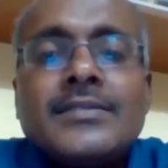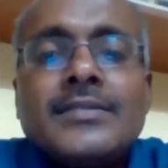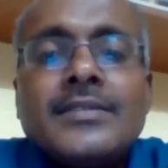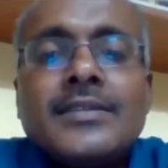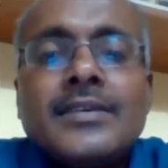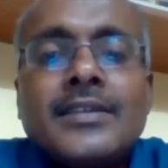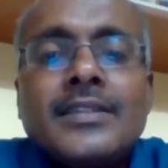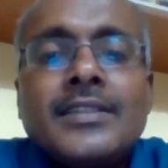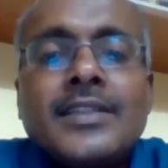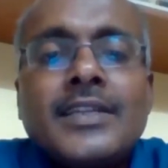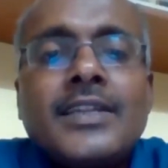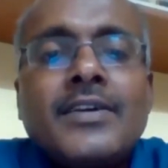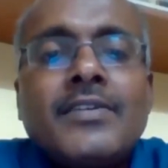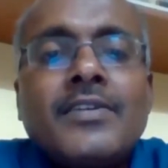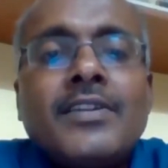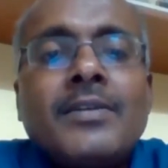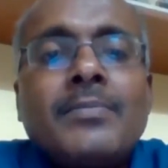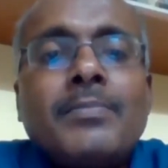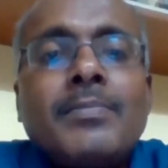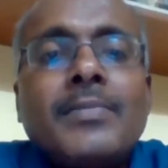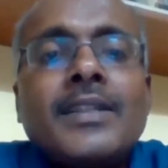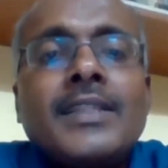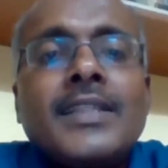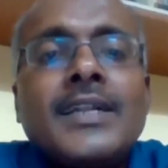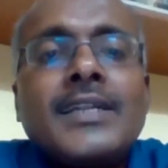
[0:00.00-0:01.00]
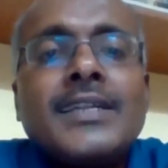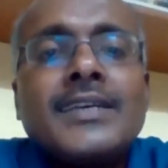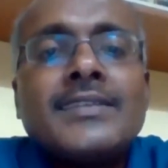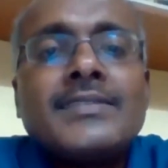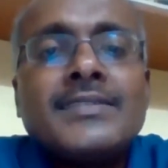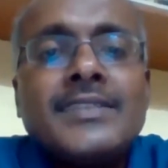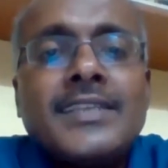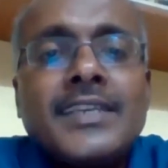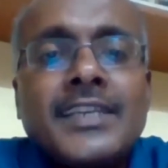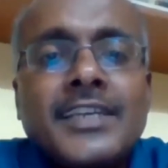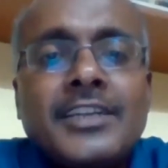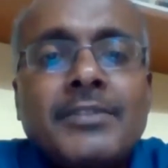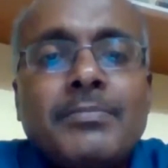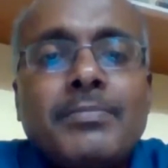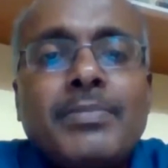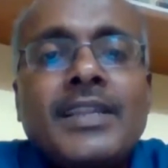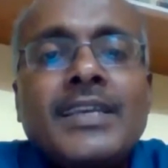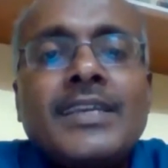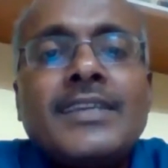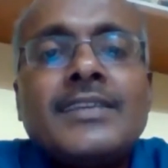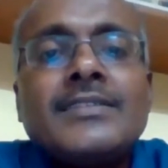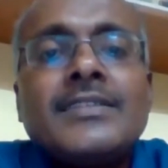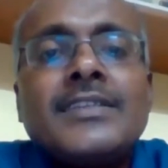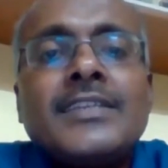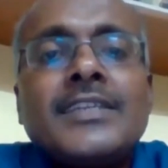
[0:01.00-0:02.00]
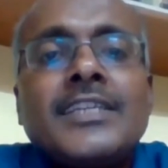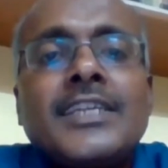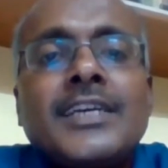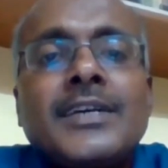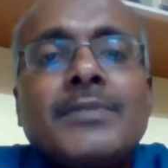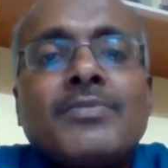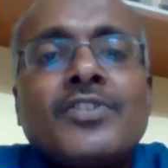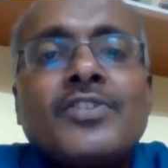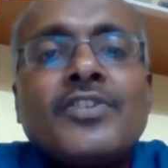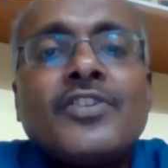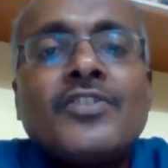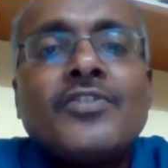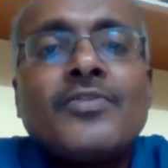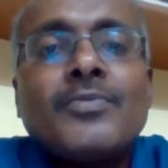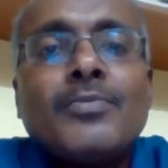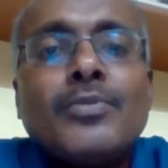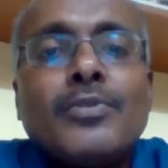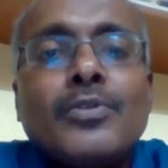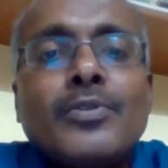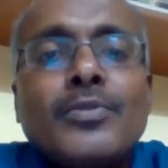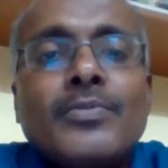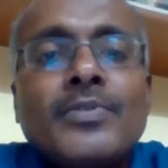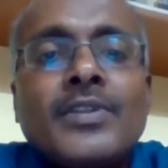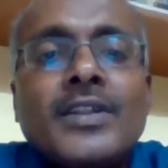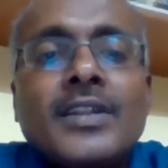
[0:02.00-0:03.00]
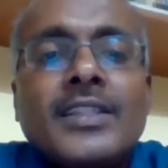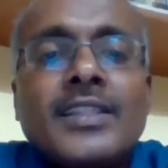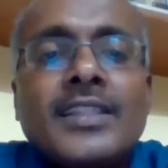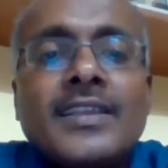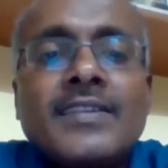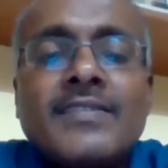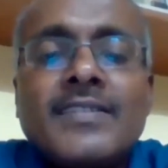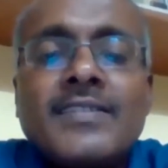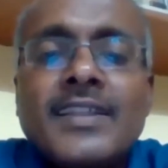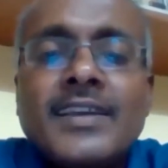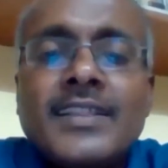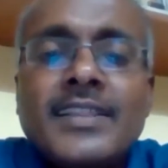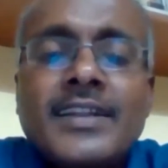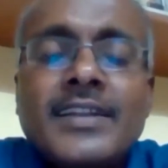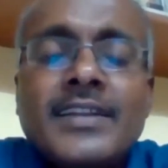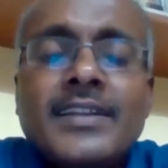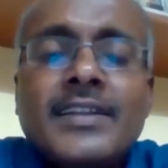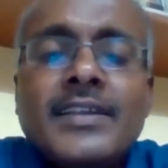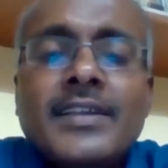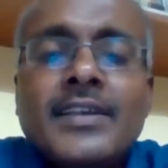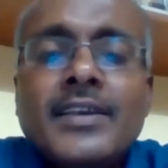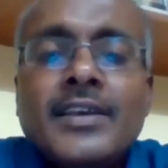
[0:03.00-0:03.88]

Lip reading: the development that has taken place in terms of booms and things like that.